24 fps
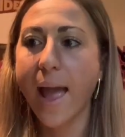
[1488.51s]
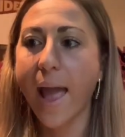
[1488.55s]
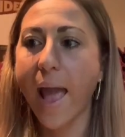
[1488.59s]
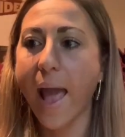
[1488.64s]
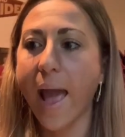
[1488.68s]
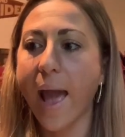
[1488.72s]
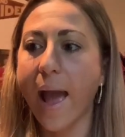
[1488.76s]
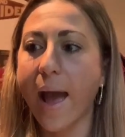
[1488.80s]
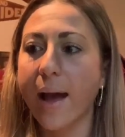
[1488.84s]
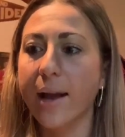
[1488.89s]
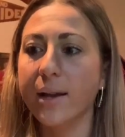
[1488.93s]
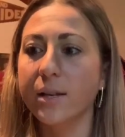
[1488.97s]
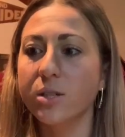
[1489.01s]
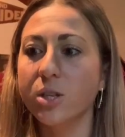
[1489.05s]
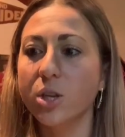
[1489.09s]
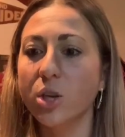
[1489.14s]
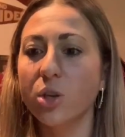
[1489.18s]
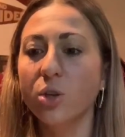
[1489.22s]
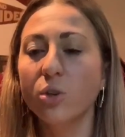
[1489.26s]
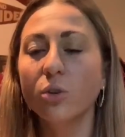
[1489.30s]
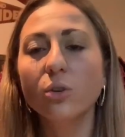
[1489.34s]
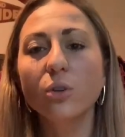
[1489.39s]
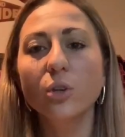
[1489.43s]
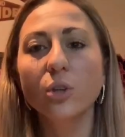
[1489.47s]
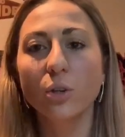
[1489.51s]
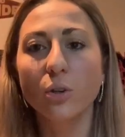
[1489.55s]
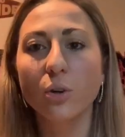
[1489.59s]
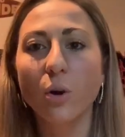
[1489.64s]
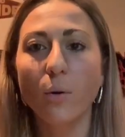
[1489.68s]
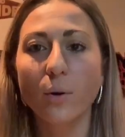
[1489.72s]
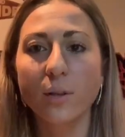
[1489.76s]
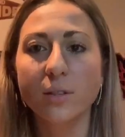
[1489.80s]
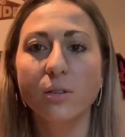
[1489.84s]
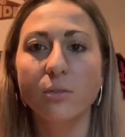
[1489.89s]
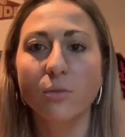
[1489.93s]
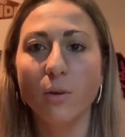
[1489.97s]
and you're
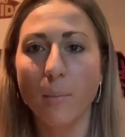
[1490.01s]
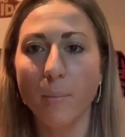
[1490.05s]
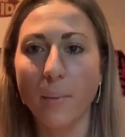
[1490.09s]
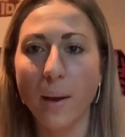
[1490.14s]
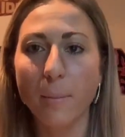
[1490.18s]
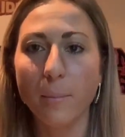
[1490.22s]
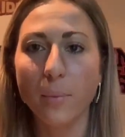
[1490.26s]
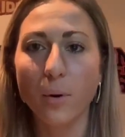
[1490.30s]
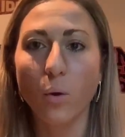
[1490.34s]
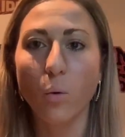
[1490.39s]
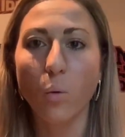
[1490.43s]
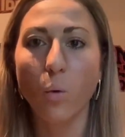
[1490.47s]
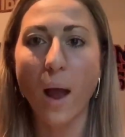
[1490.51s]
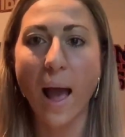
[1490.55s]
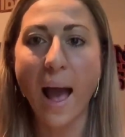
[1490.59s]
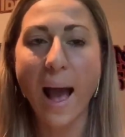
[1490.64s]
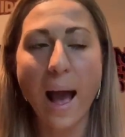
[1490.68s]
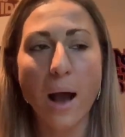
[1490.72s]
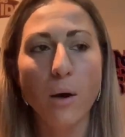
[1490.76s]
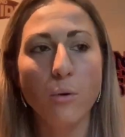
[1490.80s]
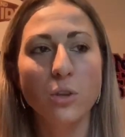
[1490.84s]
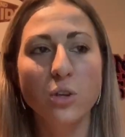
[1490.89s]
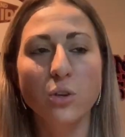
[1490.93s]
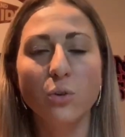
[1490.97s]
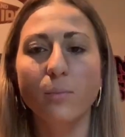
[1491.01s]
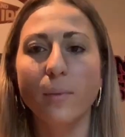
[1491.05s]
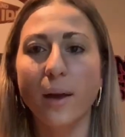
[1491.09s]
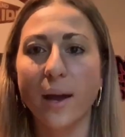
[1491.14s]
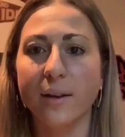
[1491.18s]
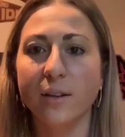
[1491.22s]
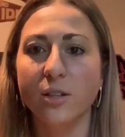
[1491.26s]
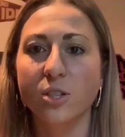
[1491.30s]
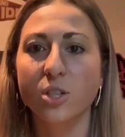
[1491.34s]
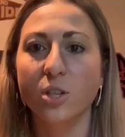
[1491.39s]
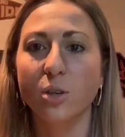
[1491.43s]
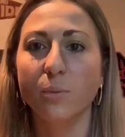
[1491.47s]
going to remember how you
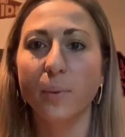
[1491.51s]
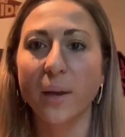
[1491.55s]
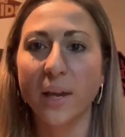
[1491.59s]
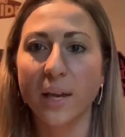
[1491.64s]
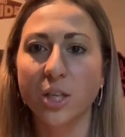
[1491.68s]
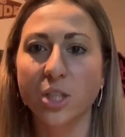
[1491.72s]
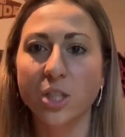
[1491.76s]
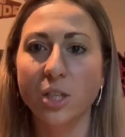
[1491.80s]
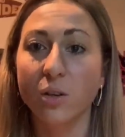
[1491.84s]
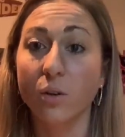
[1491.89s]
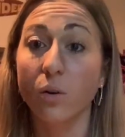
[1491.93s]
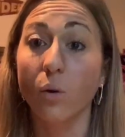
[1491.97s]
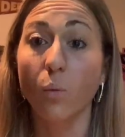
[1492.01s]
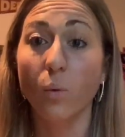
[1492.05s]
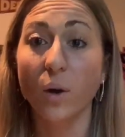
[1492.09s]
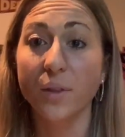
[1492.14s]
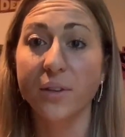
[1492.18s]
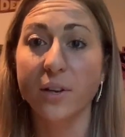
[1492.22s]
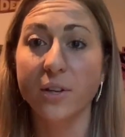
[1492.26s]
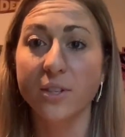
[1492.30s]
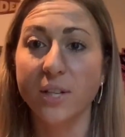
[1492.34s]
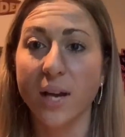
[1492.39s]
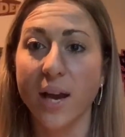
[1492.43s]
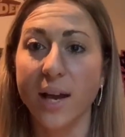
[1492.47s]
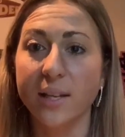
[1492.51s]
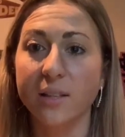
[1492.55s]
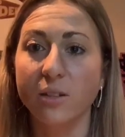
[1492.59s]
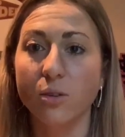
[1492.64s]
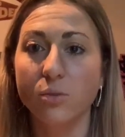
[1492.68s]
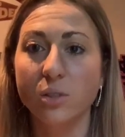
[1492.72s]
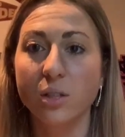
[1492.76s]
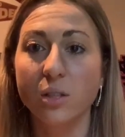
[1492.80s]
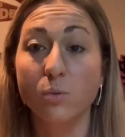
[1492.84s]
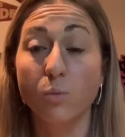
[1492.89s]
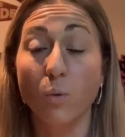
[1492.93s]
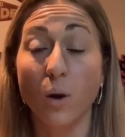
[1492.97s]
managed your patient or what their
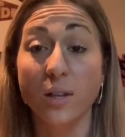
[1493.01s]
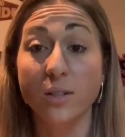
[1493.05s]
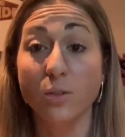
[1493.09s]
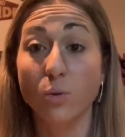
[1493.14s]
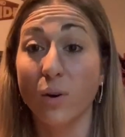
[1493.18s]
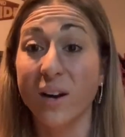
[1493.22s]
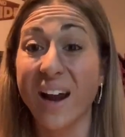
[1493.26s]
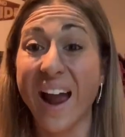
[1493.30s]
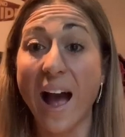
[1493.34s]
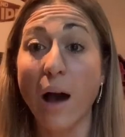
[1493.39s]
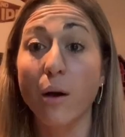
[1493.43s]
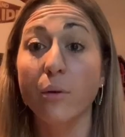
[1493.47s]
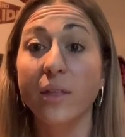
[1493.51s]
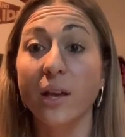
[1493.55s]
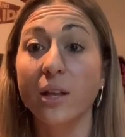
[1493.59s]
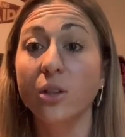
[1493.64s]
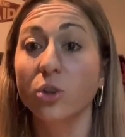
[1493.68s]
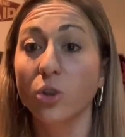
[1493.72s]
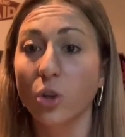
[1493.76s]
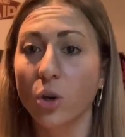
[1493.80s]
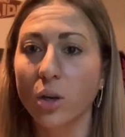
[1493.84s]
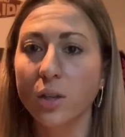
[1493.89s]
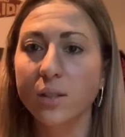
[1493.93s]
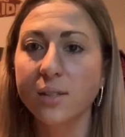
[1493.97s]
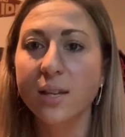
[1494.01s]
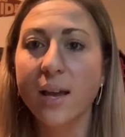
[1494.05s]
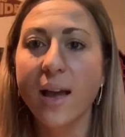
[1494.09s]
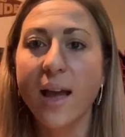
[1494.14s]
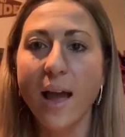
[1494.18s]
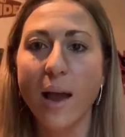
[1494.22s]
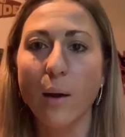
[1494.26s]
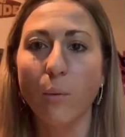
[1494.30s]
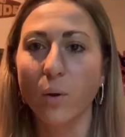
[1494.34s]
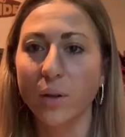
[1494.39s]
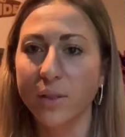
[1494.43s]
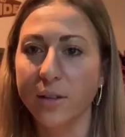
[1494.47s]
diagnosis was or how they looked
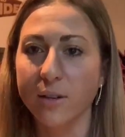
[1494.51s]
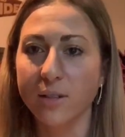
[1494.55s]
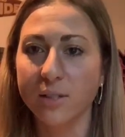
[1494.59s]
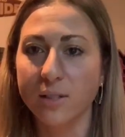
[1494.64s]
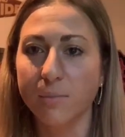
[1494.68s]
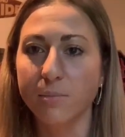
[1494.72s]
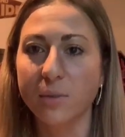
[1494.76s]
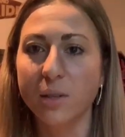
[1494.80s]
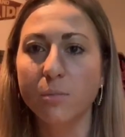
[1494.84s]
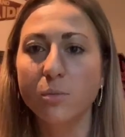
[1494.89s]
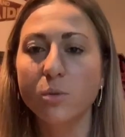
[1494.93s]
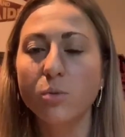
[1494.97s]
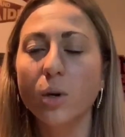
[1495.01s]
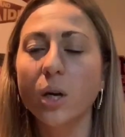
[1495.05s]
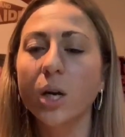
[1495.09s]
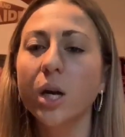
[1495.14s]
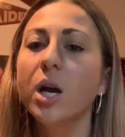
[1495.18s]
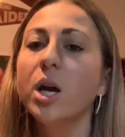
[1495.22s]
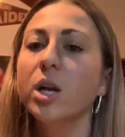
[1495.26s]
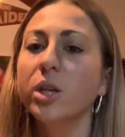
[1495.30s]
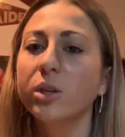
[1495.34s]
and what their symptoms were.